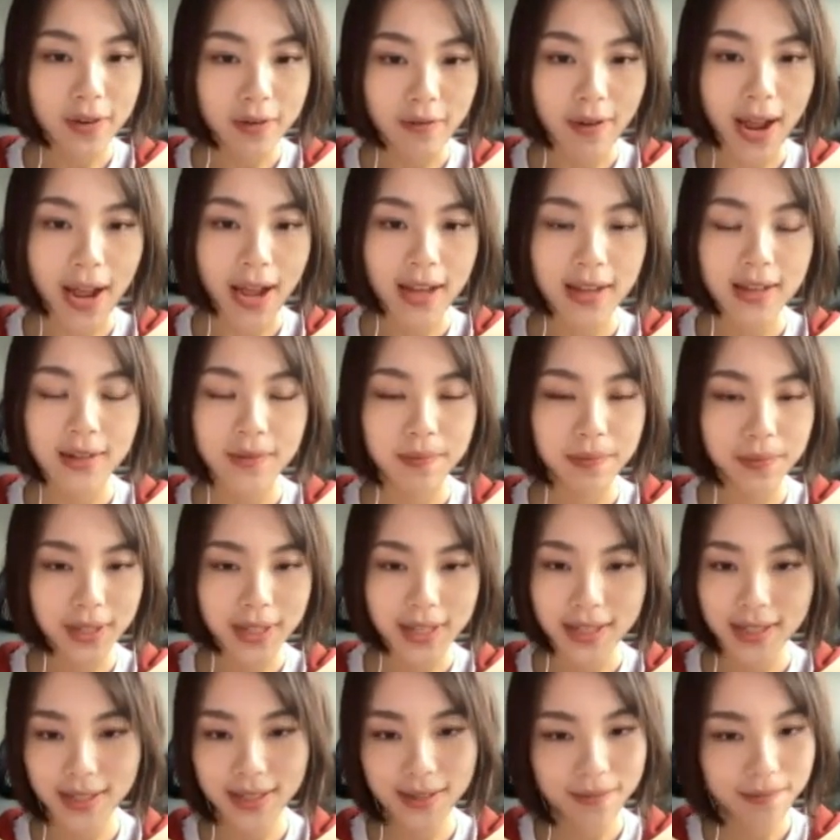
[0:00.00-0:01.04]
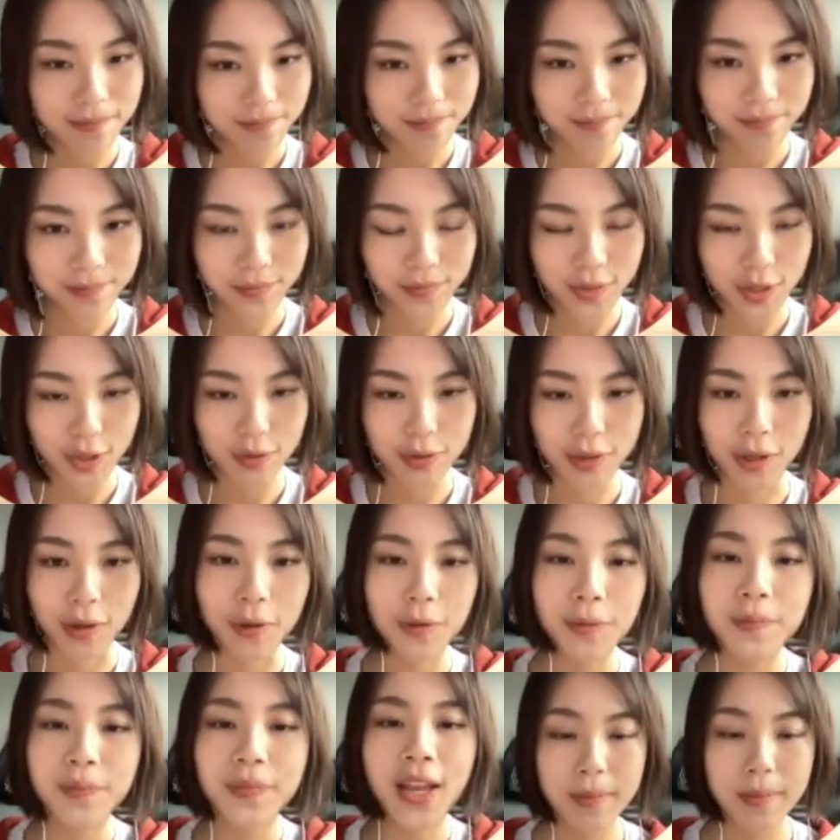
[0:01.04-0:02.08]
read, please do
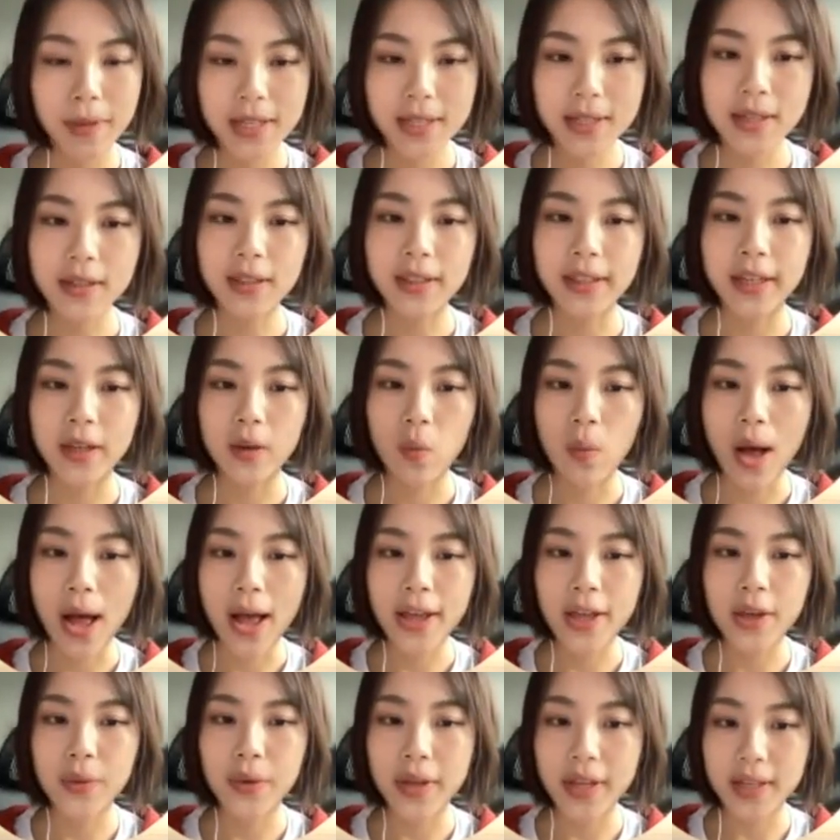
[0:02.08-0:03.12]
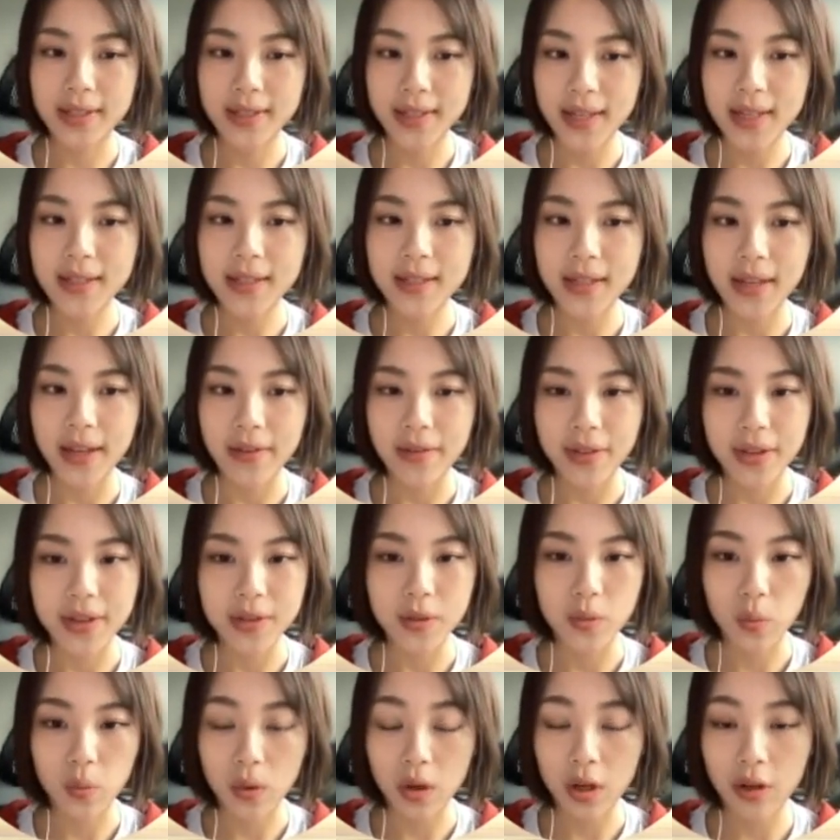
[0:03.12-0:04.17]
so. It's basically why you exist in
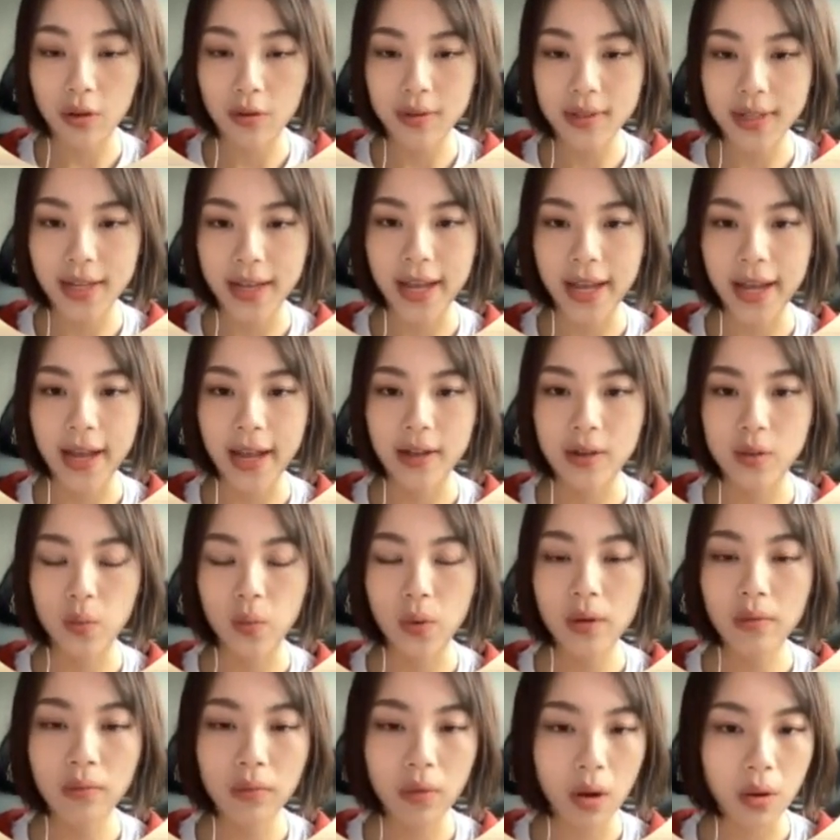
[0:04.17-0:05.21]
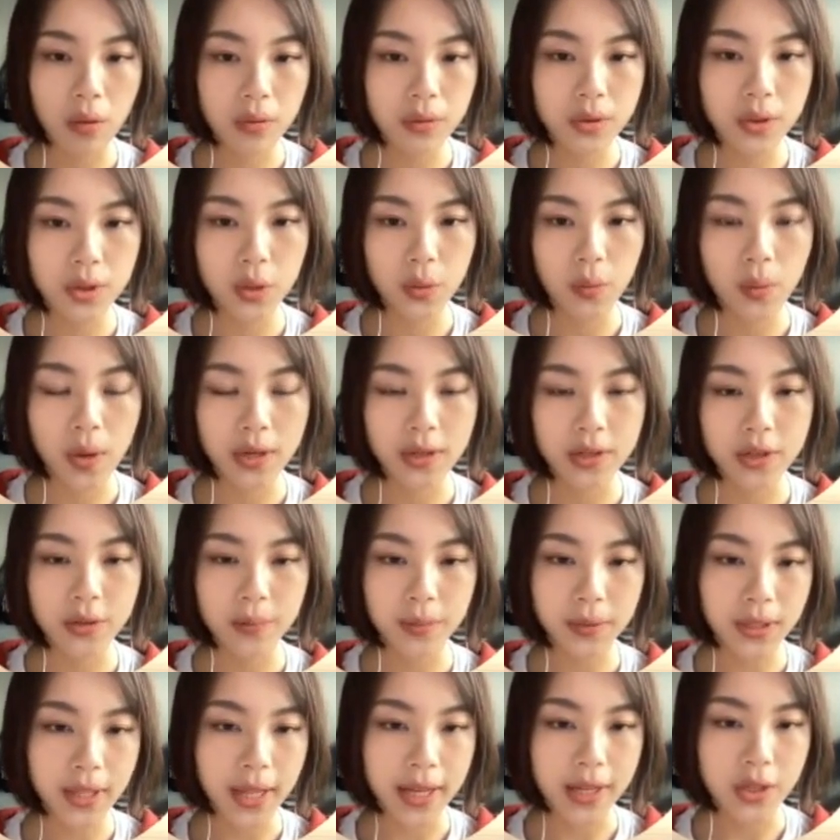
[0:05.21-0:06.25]
this world and what roles you wanted to
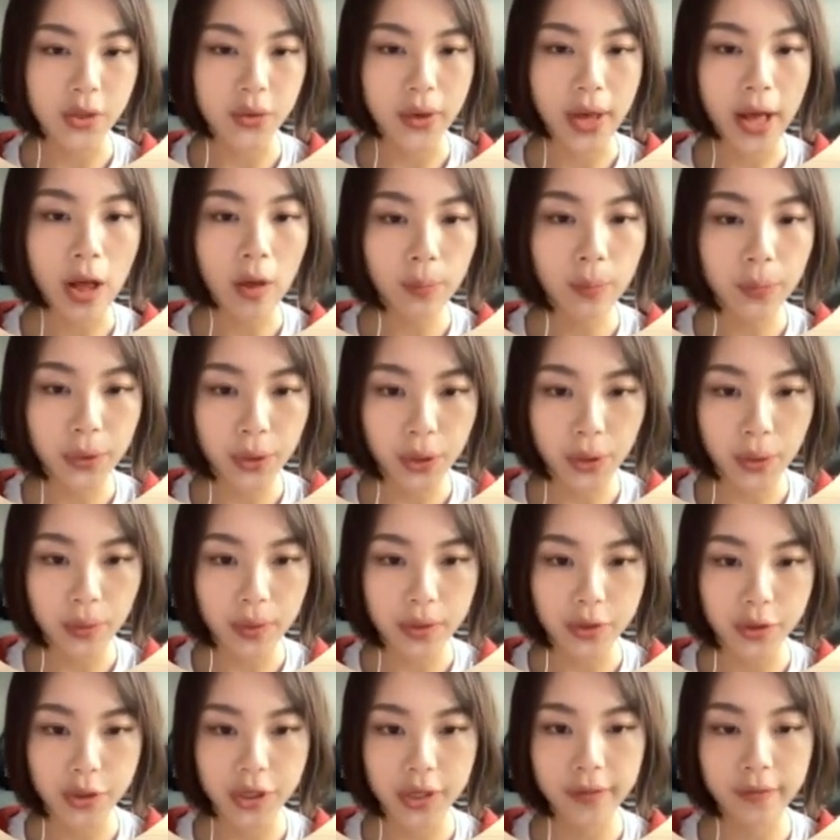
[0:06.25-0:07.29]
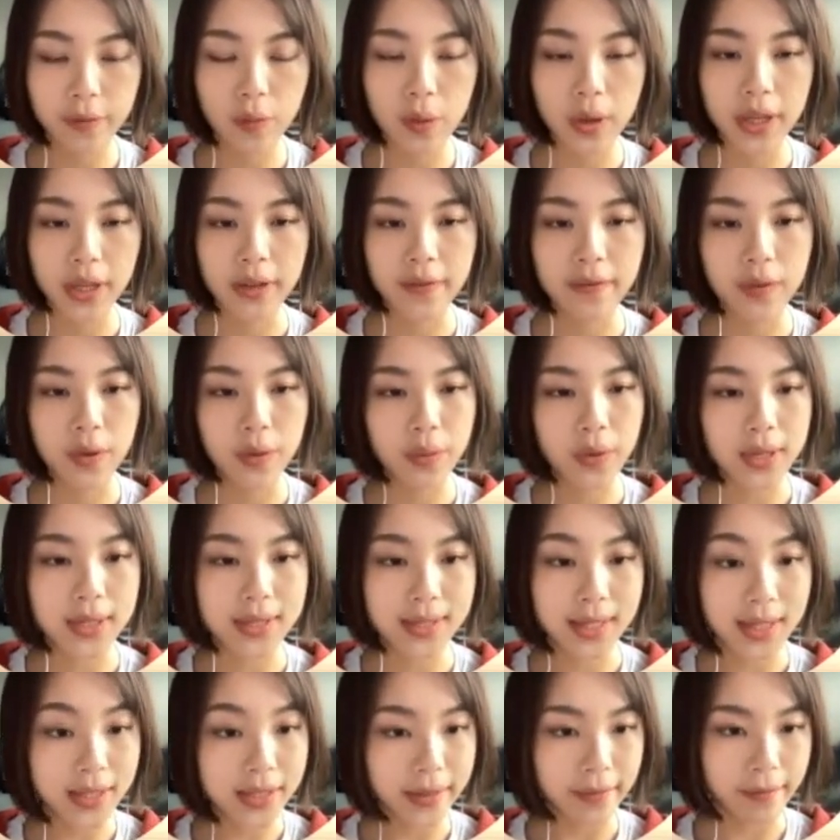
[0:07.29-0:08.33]
play to help you achieve what give you a
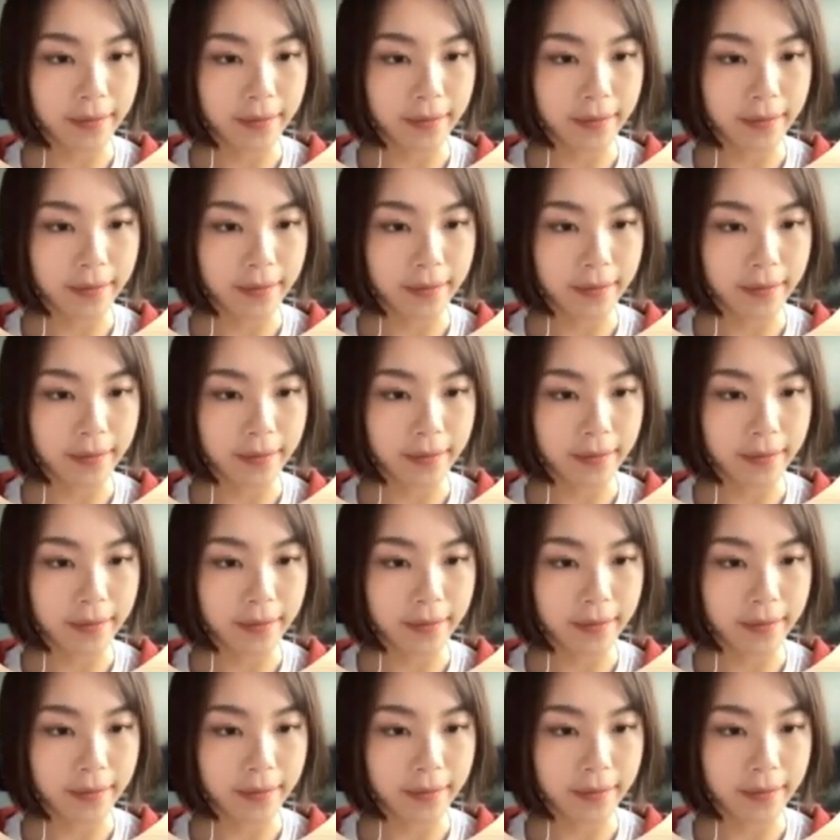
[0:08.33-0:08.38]
sense of